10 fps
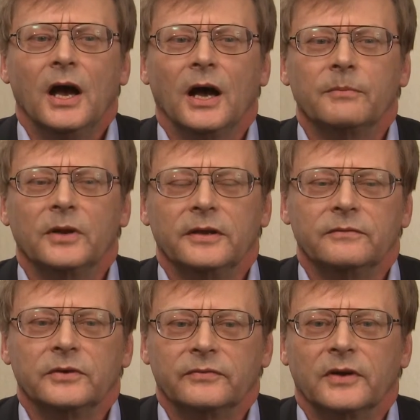I
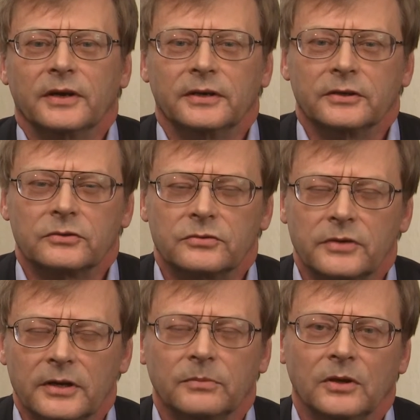believe we've got an
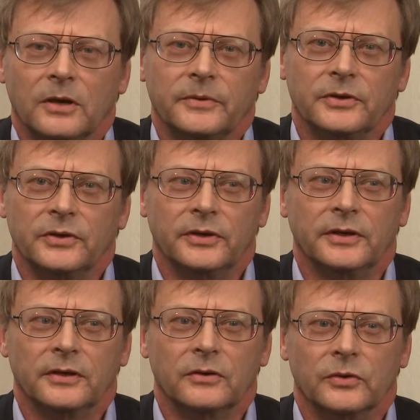incredible
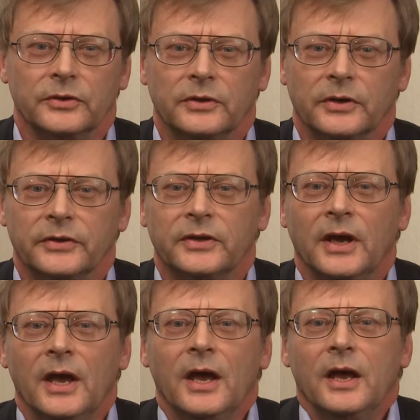opportunity to grow the North.
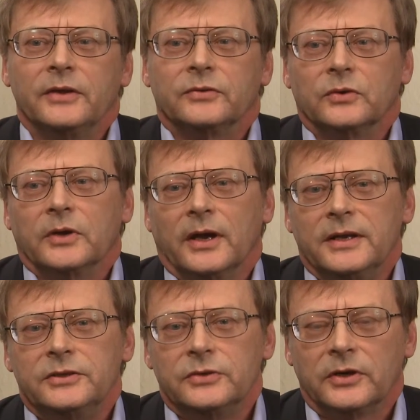So I
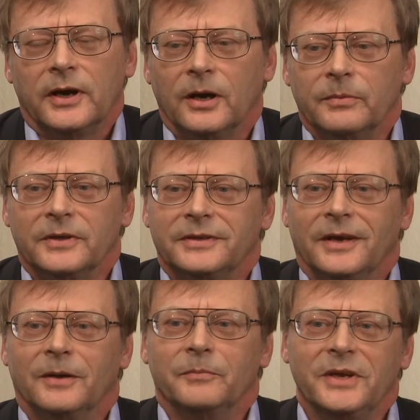need your help
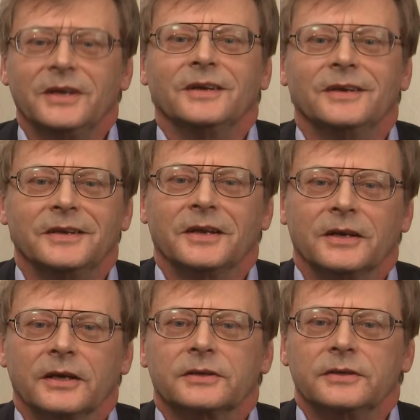to help me get
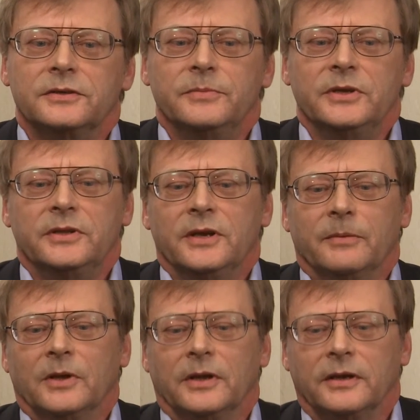elected to be the
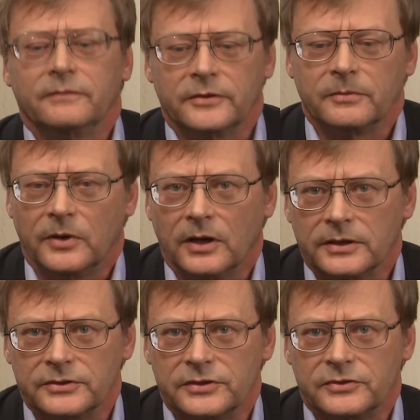MLA for the PAW
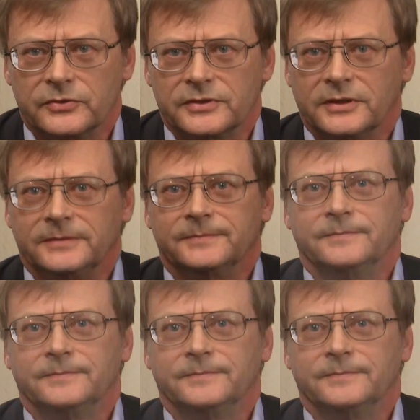constituency.